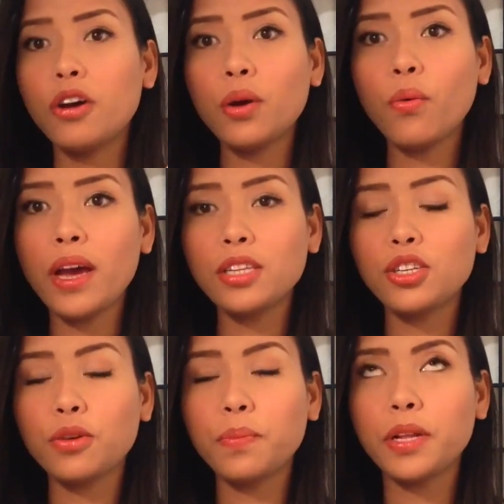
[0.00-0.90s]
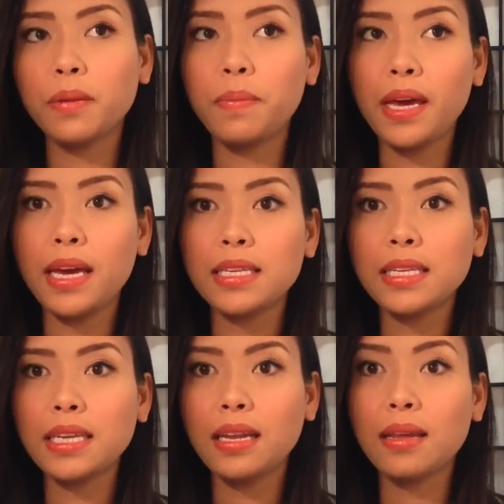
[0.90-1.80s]
the way to
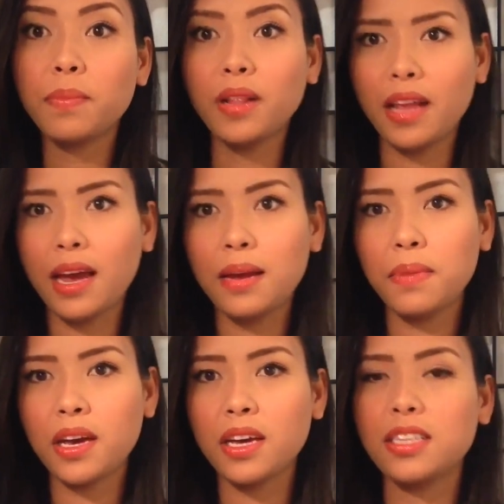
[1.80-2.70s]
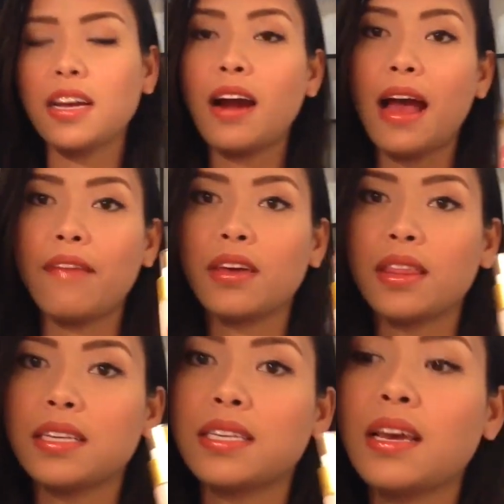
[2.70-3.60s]
Philippines in the plane because they're having
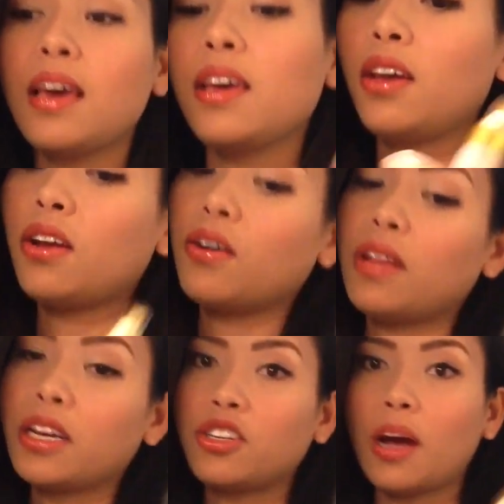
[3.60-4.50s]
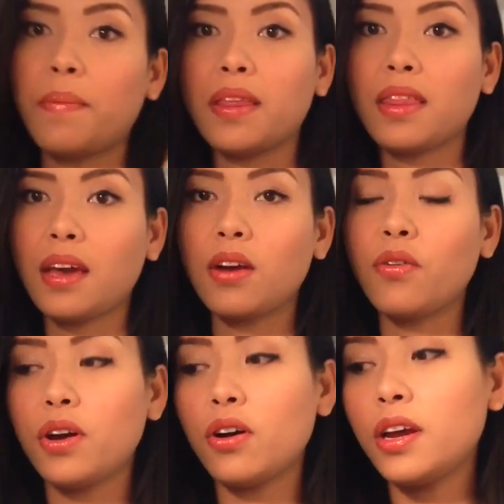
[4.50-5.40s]
this like shopping thing
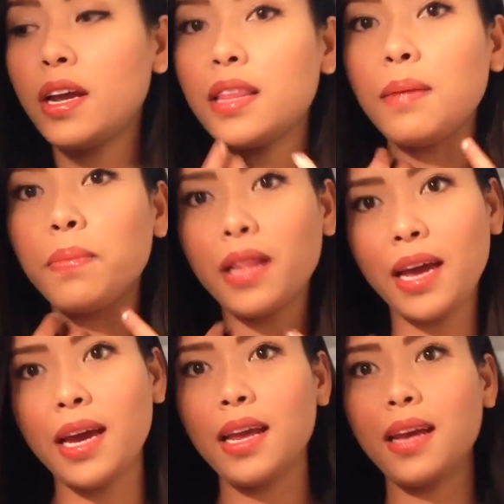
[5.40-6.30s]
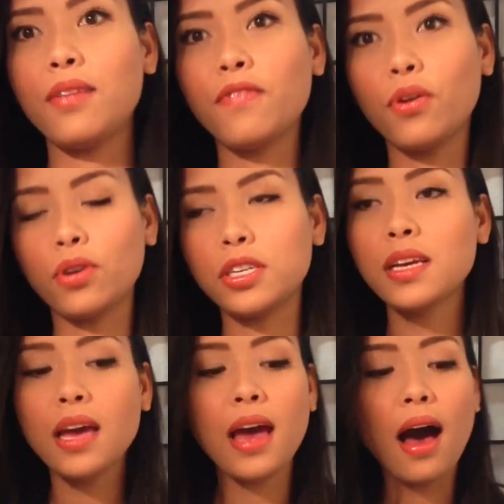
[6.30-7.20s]
going on in the plane. And of
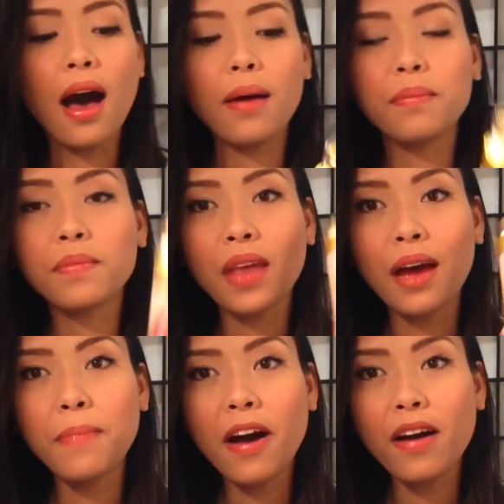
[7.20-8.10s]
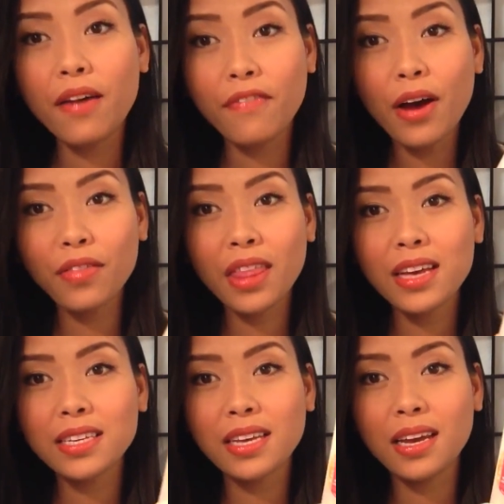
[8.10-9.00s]
course I found
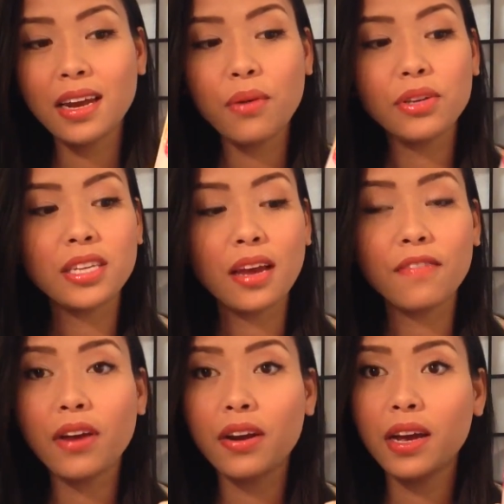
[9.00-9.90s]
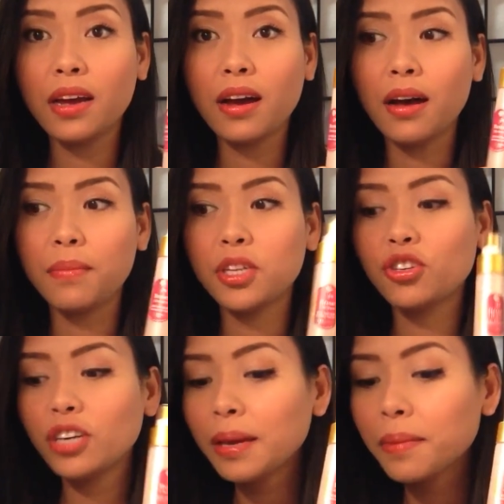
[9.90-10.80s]
this, and I was like very
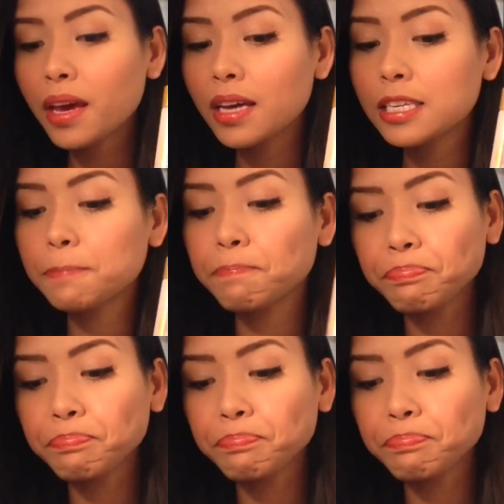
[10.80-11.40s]
intrigued because